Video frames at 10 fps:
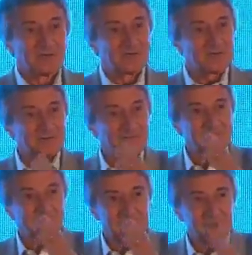that if
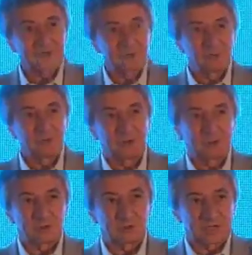the digital world